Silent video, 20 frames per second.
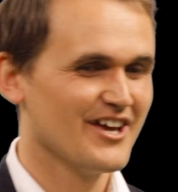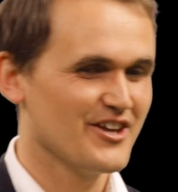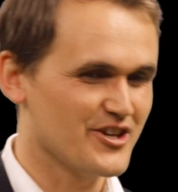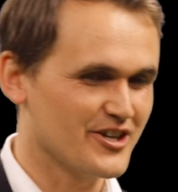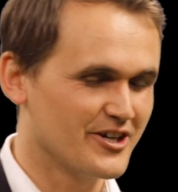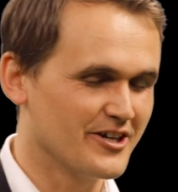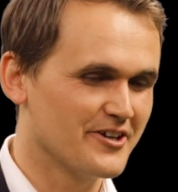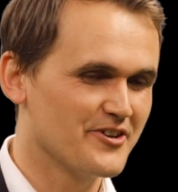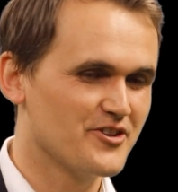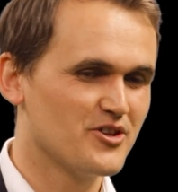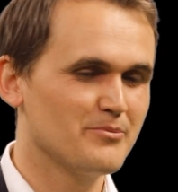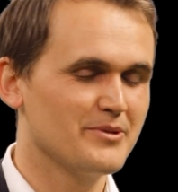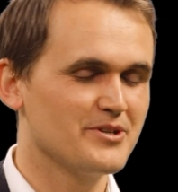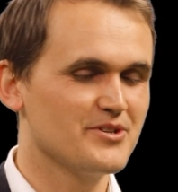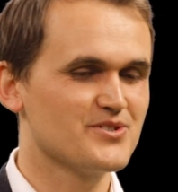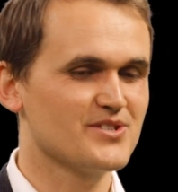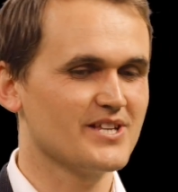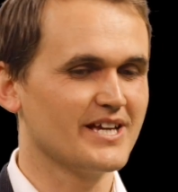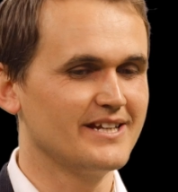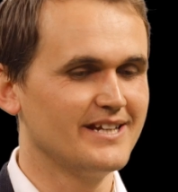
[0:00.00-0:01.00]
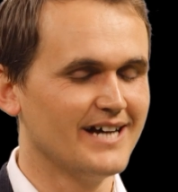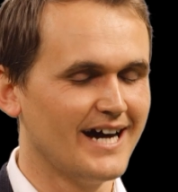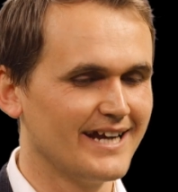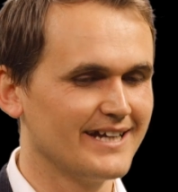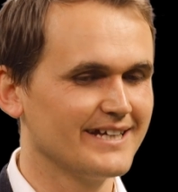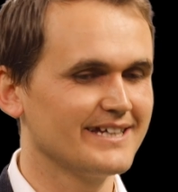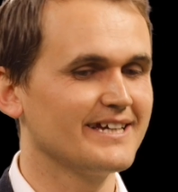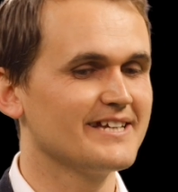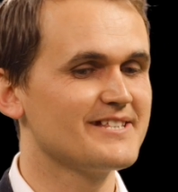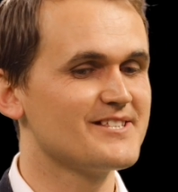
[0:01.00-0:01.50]
You go to them and you say,
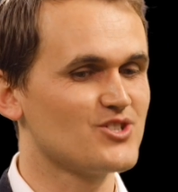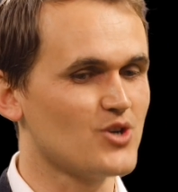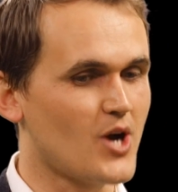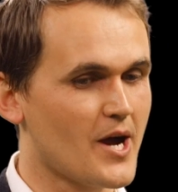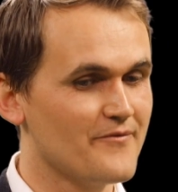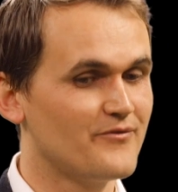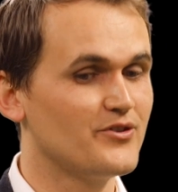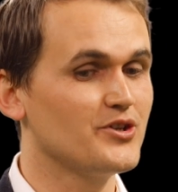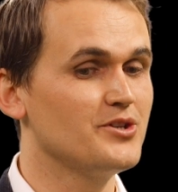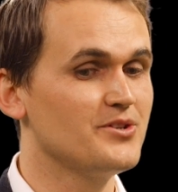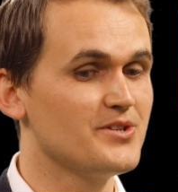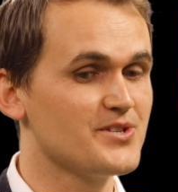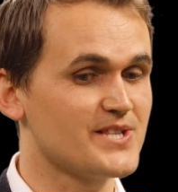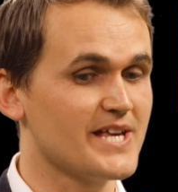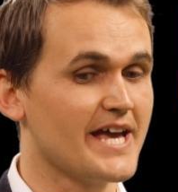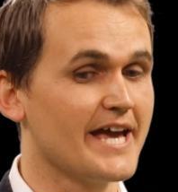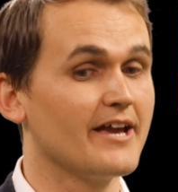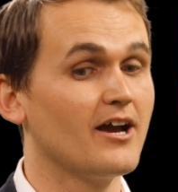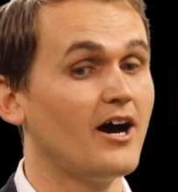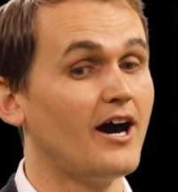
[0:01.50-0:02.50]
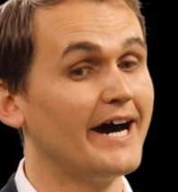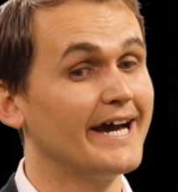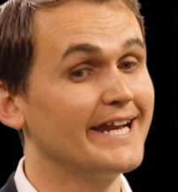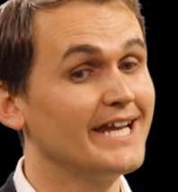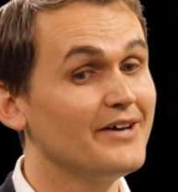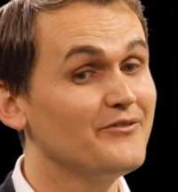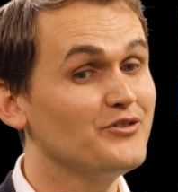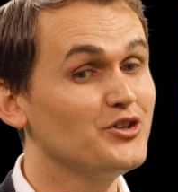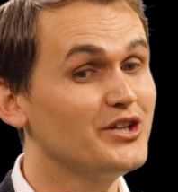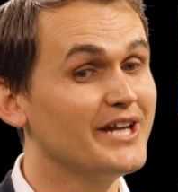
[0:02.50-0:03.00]
darling, it's time for you to say, I
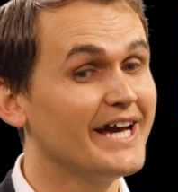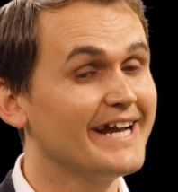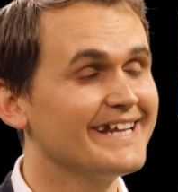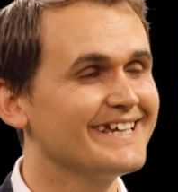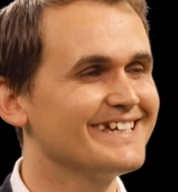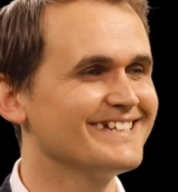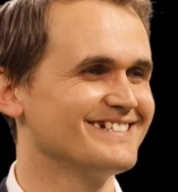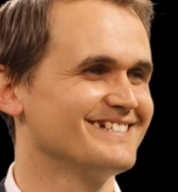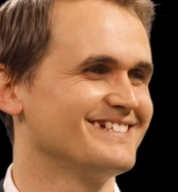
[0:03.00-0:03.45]
love you, Daddy.